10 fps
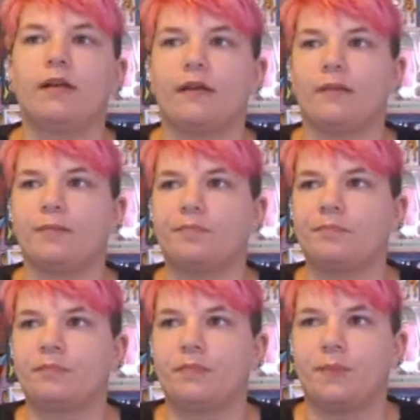Um,
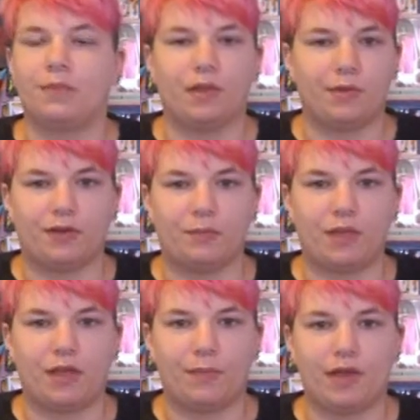blame it on
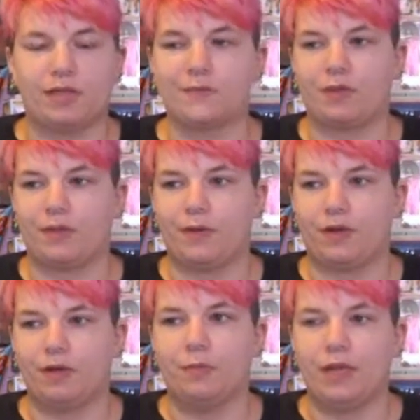P M S, blame it
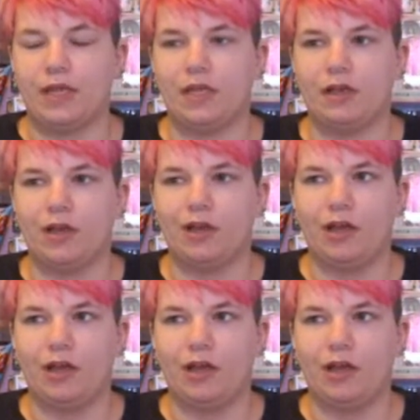on being